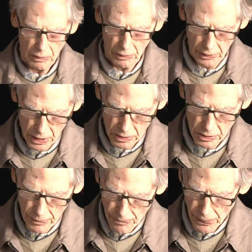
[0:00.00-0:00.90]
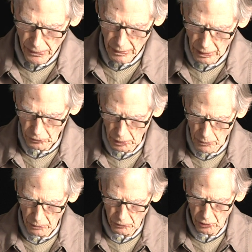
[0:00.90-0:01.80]
Then I
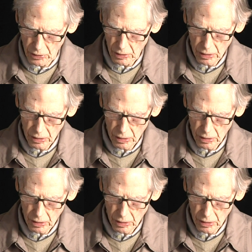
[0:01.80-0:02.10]
remembered